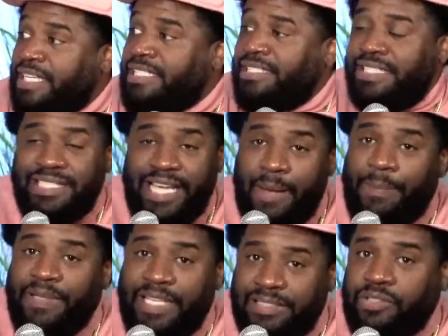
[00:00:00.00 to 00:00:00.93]
because this
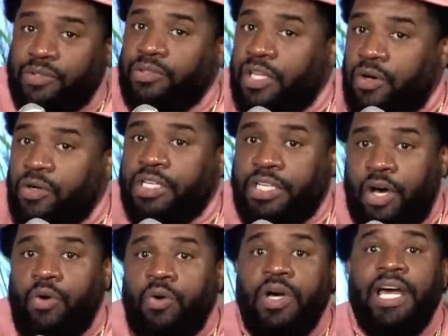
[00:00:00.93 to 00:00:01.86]
happened not too long
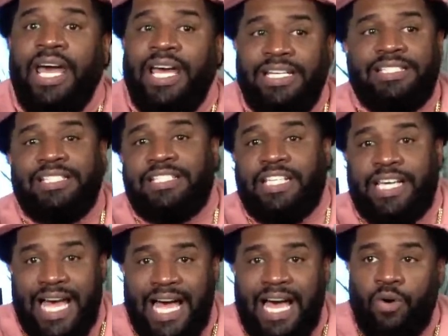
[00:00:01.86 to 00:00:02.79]
ago, and this
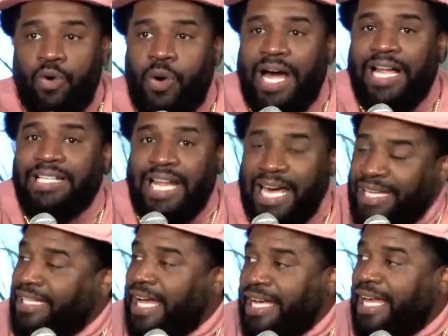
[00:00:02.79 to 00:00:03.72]
is a guy who I
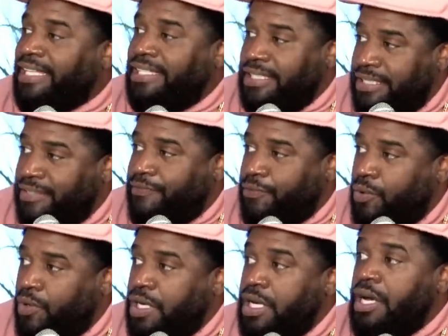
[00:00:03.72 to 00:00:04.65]
like, I got
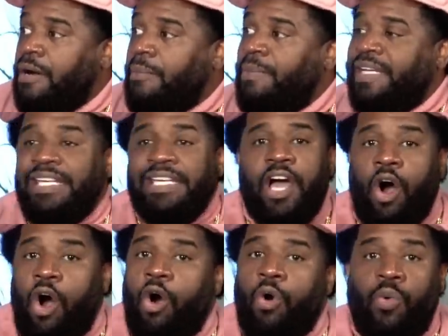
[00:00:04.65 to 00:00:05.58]
love for, yeah, yeah. but
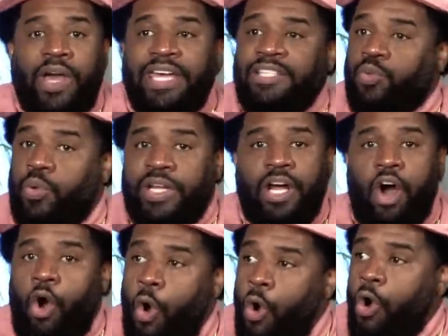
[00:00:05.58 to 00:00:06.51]
he always
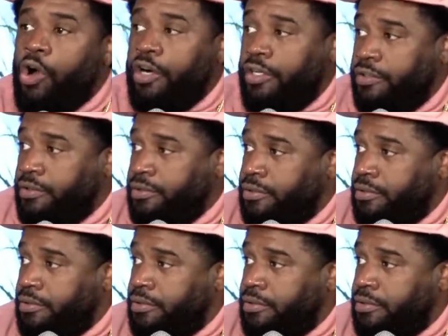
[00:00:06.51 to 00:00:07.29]
with a whore.